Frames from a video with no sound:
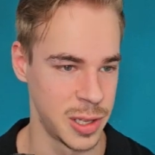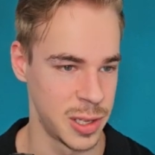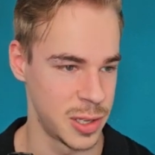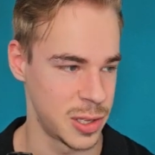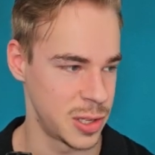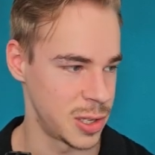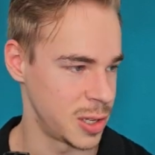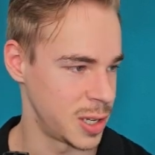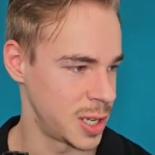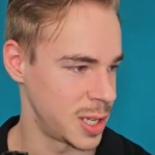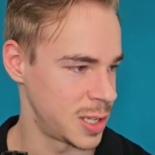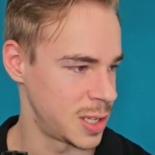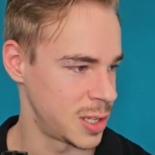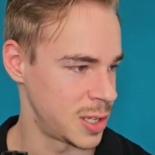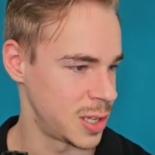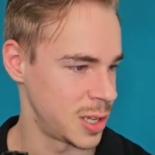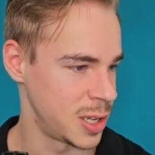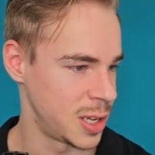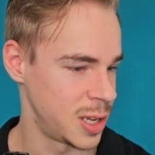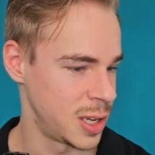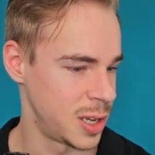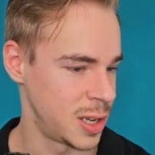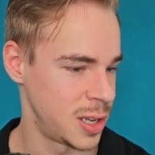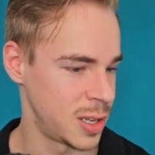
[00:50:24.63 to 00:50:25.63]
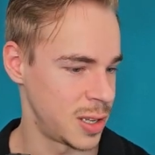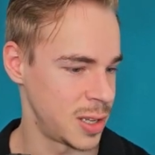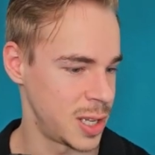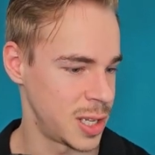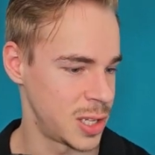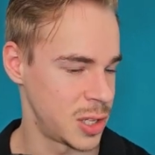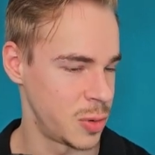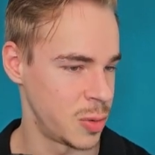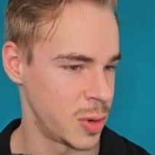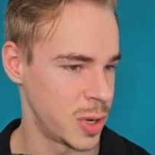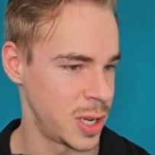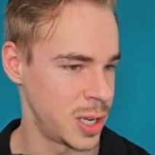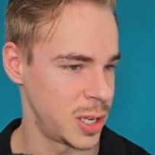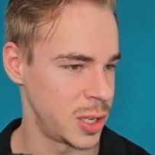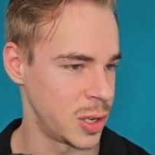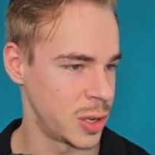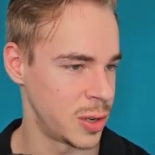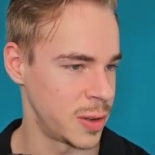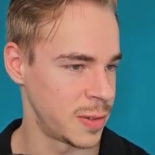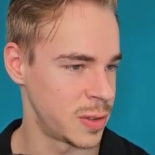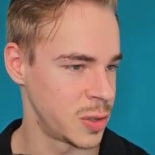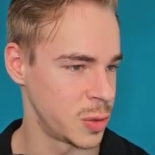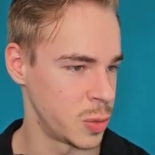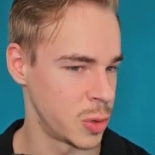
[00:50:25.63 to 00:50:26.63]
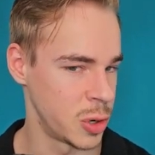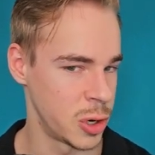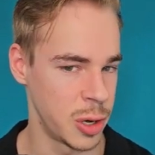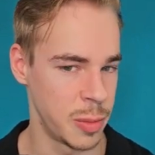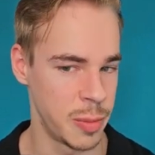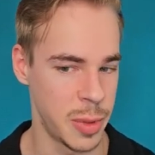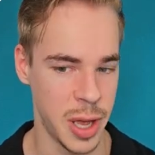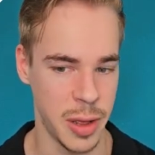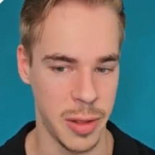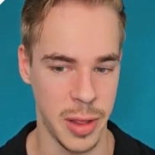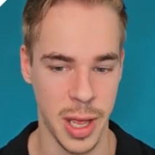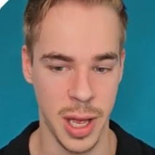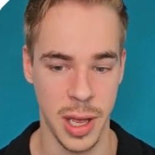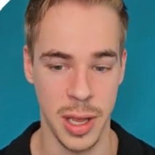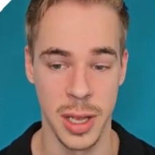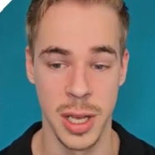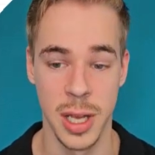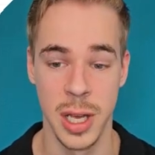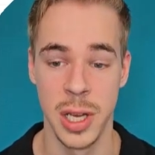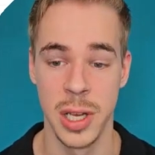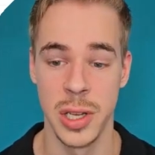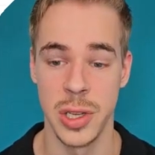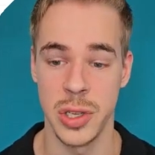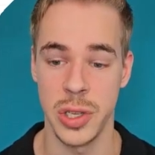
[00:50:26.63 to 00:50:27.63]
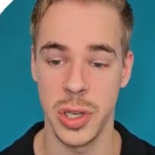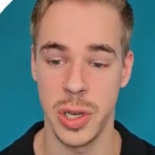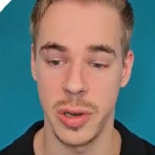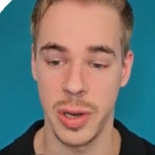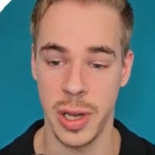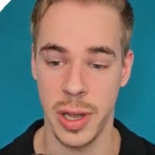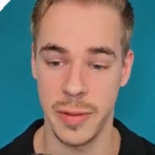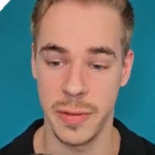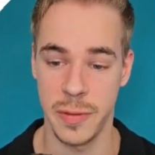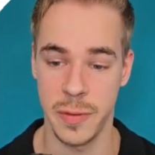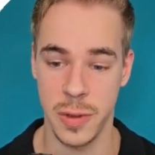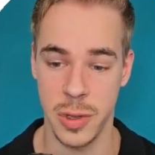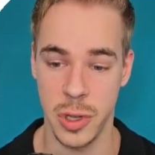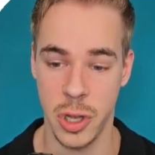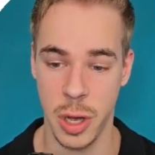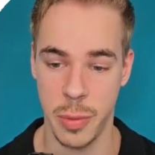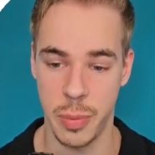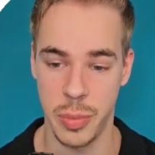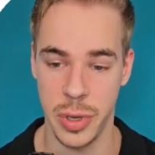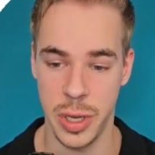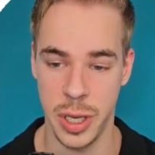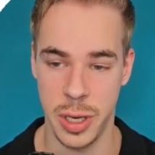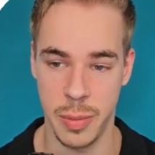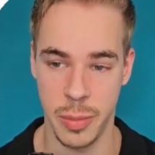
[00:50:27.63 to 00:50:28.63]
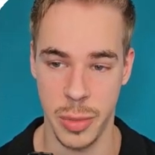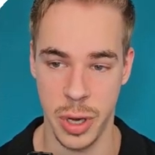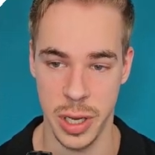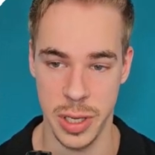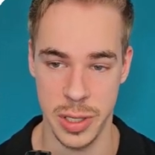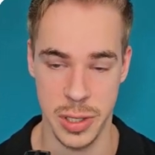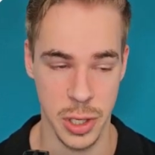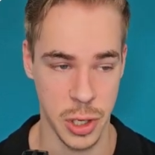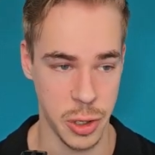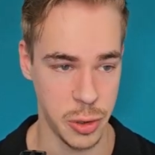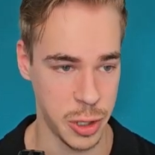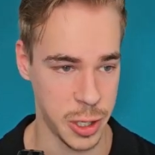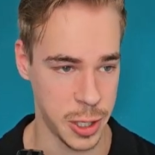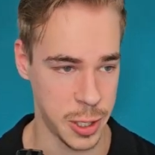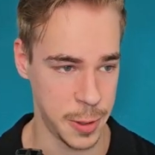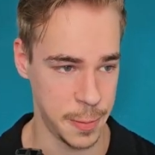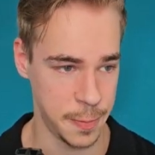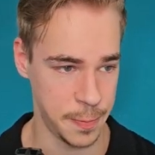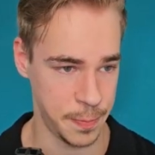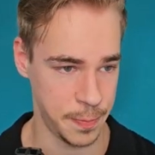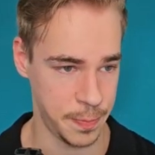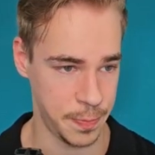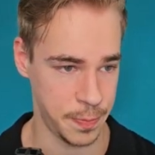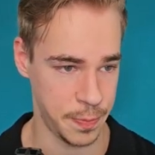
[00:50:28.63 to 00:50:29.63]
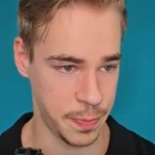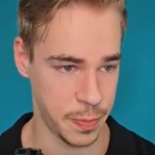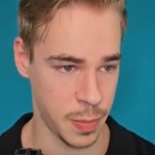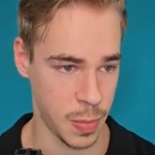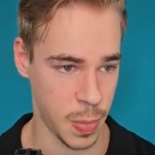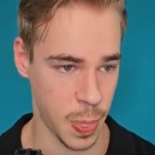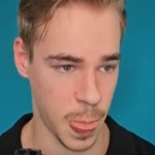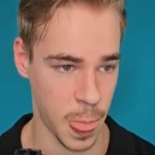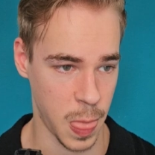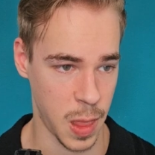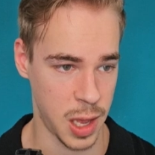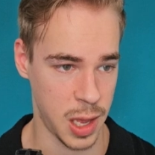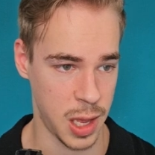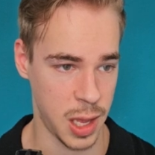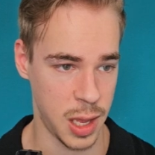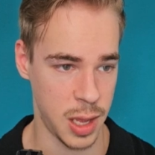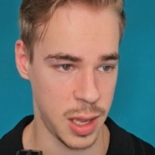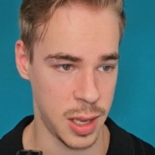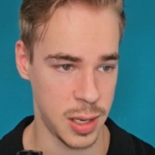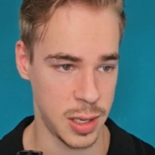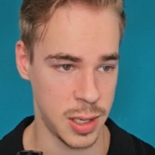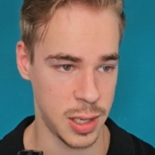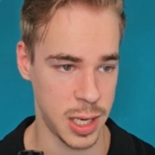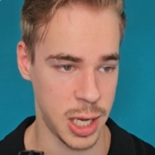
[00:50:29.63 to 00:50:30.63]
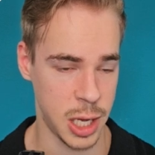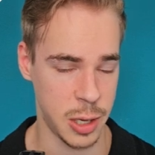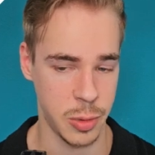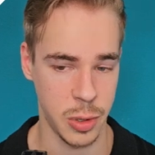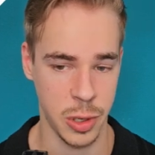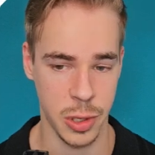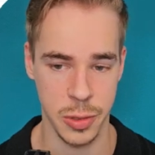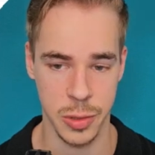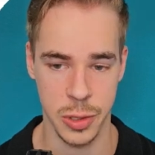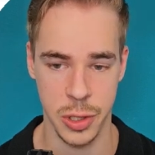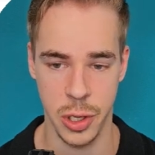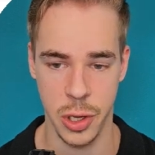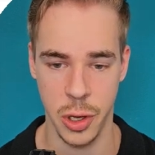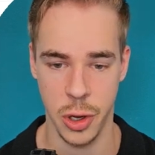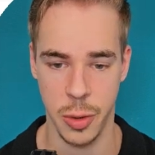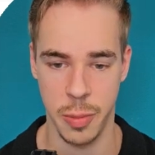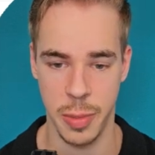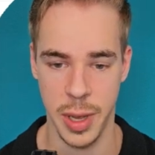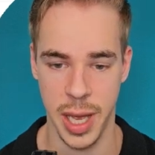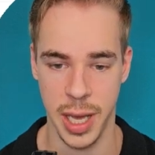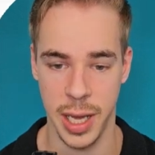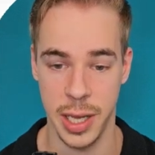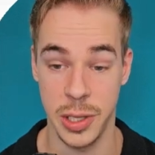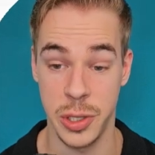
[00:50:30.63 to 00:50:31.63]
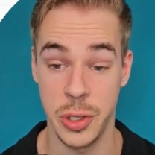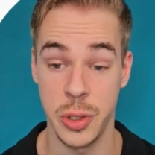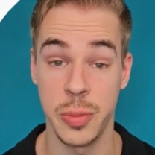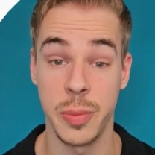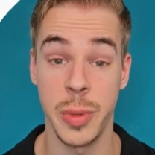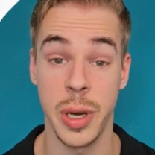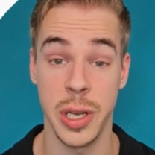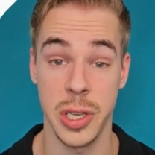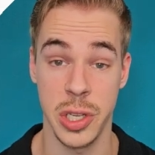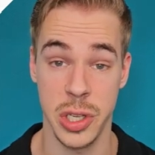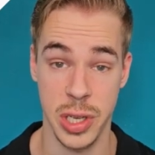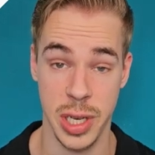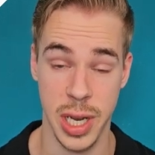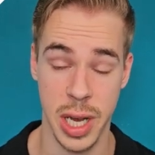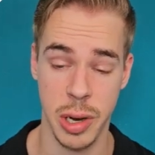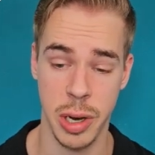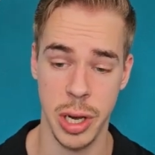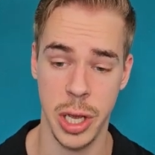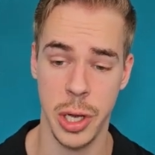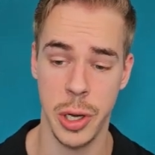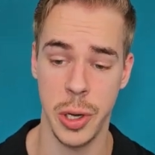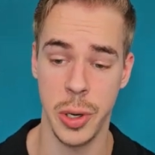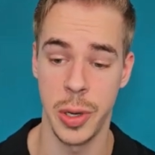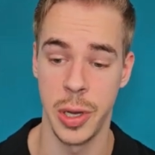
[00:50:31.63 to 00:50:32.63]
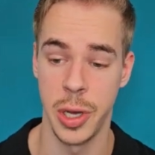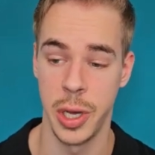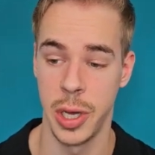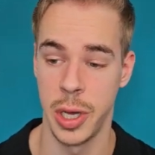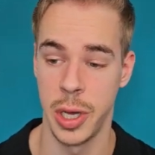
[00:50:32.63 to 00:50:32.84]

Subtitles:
So that's great. I don't have to worry about that. So I've copied my token, and now I'm going to go back to my scenario.